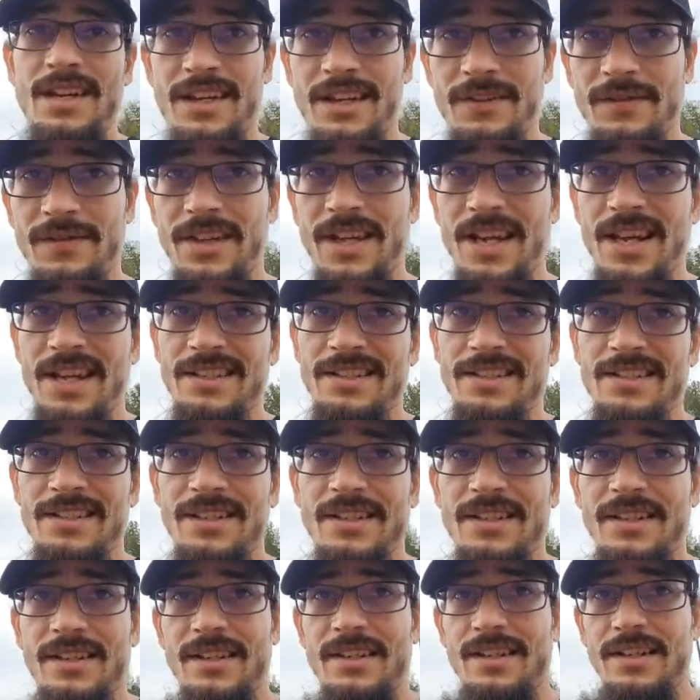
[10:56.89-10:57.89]
Give you guys
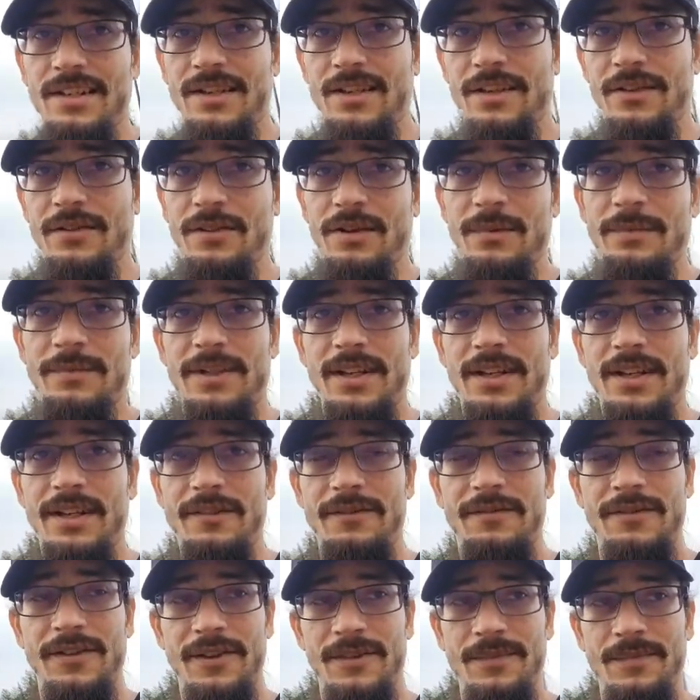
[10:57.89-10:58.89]
uh, another update
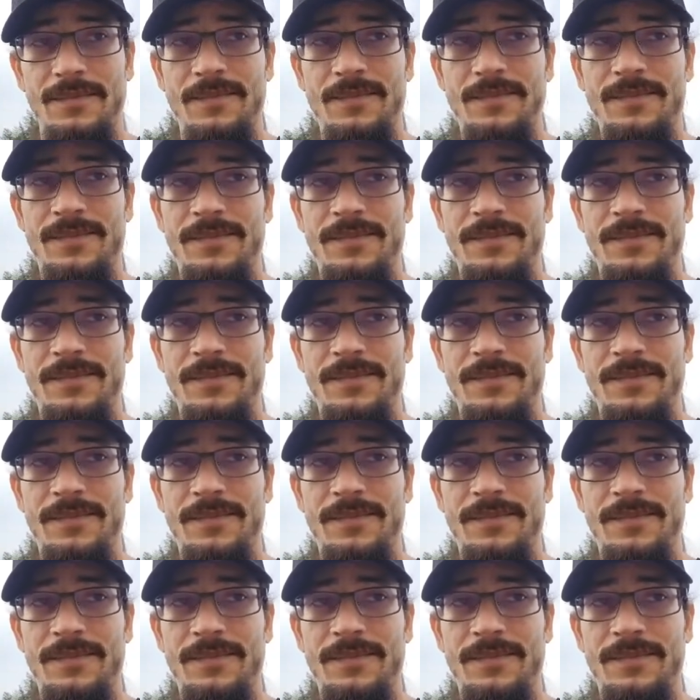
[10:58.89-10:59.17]
in a few.